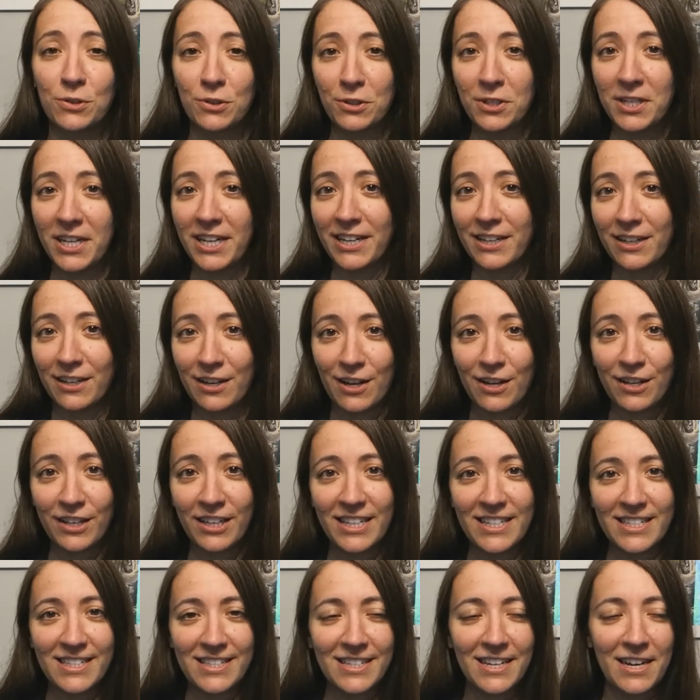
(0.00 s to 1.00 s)
to take a lot
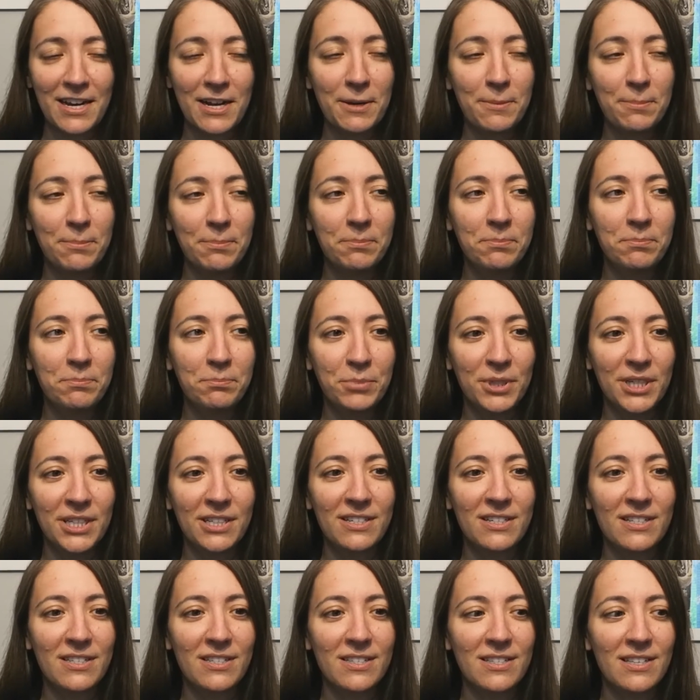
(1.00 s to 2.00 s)
less time,
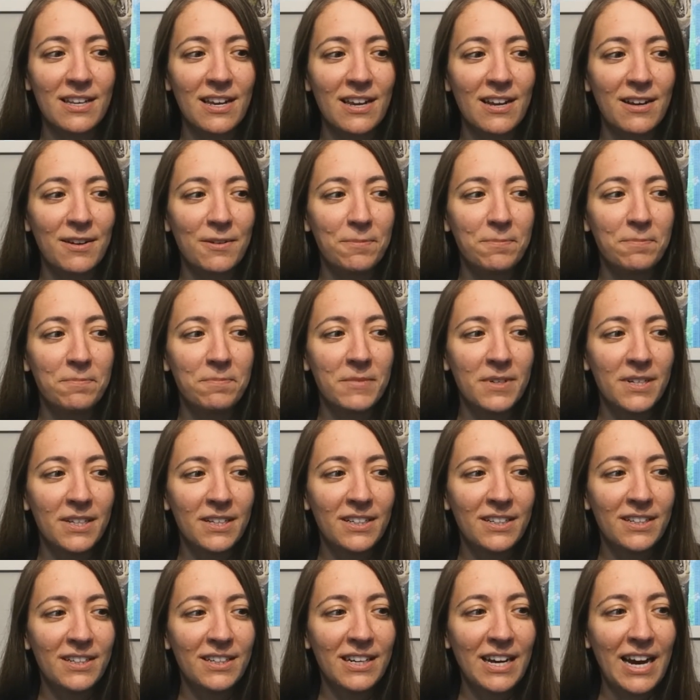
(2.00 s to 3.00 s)
because
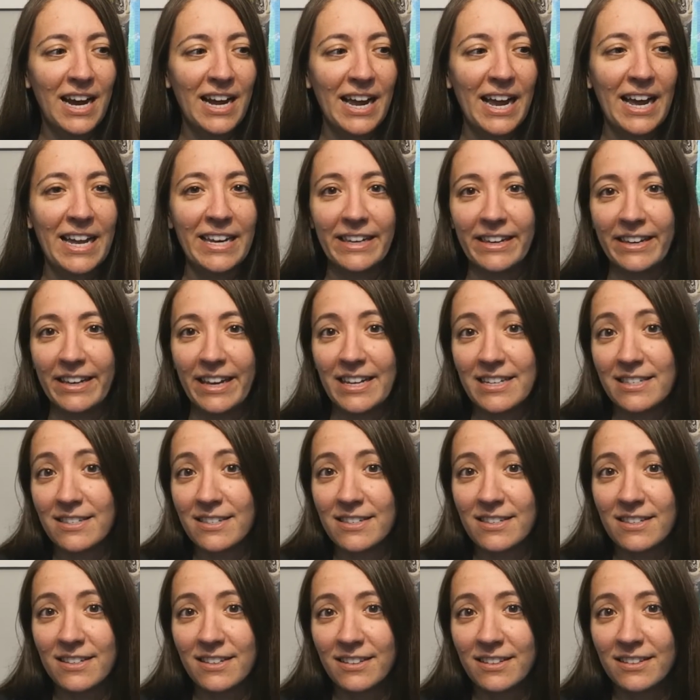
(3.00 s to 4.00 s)
I had
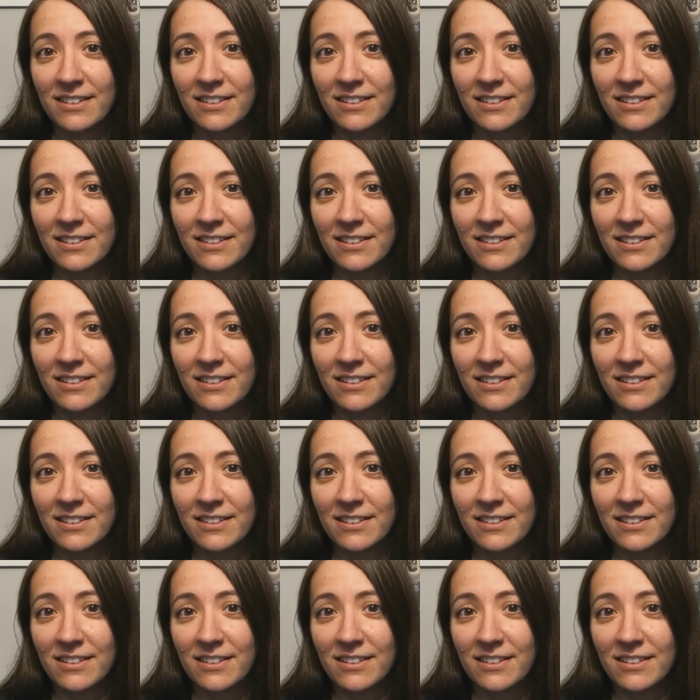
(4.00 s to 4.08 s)
less